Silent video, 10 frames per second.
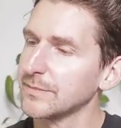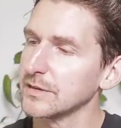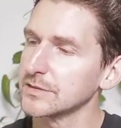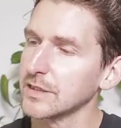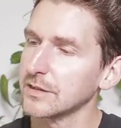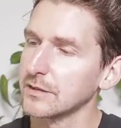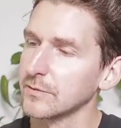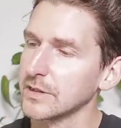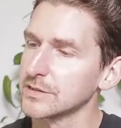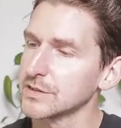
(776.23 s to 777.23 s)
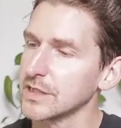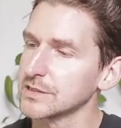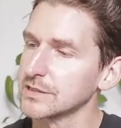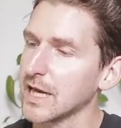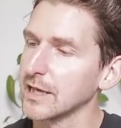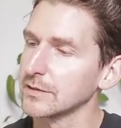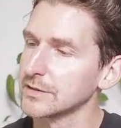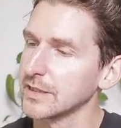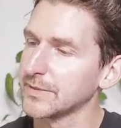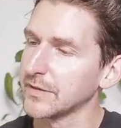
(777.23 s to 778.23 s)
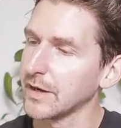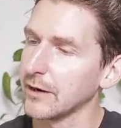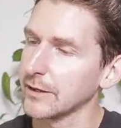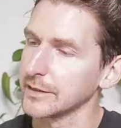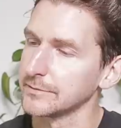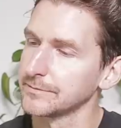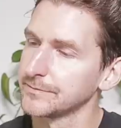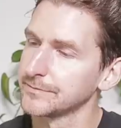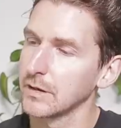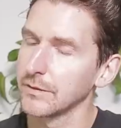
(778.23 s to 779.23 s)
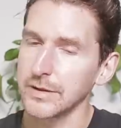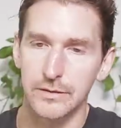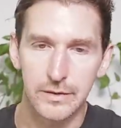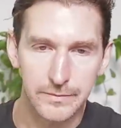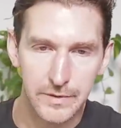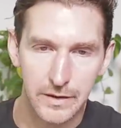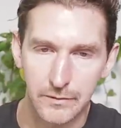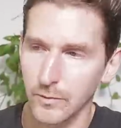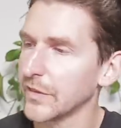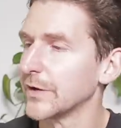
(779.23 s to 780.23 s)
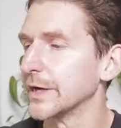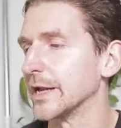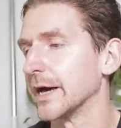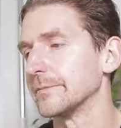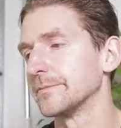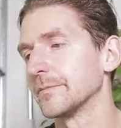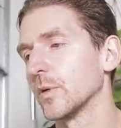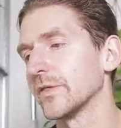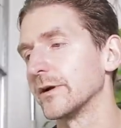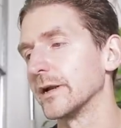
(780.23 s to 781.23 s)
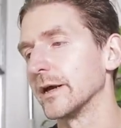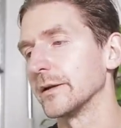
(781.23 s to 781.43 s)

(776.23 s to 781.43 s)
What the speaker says: about Sutter when he's chasing Tyler deep in the Hurricane. Where are we going here? 139,